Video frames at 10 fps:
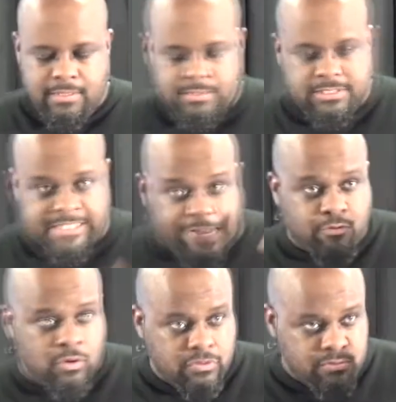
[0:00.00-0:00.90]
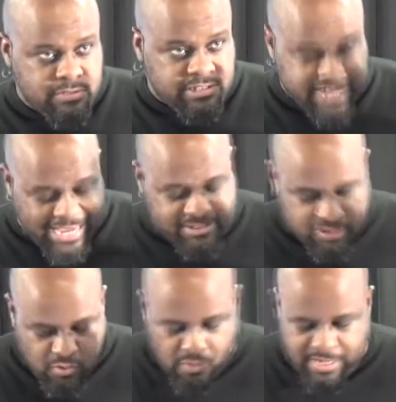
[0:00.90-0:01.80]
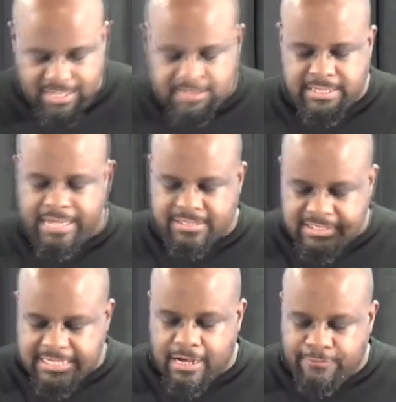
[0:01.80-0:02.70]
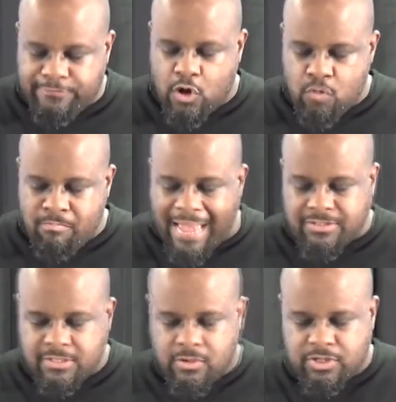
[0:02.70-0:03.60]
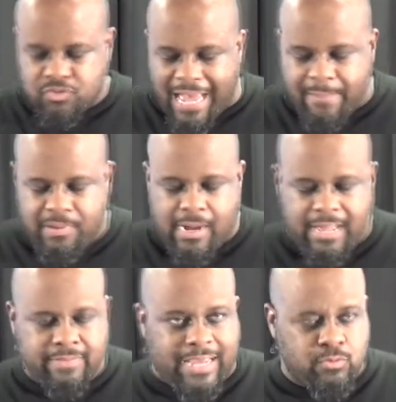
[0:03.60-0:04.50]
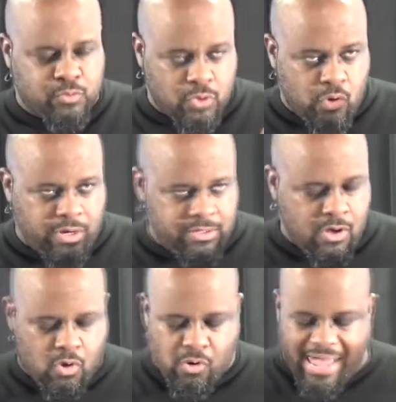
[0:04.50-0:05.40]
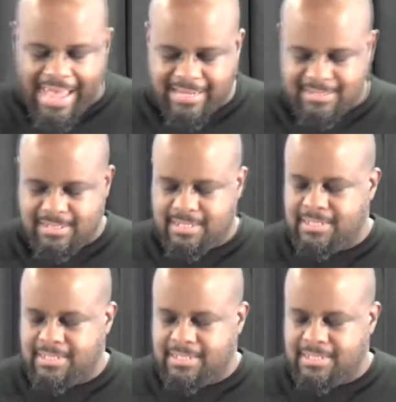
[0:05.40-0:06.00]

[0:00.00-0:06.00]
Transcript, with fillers: several sex toys, and a cell phone mounted on a tripod that was recording the whole act.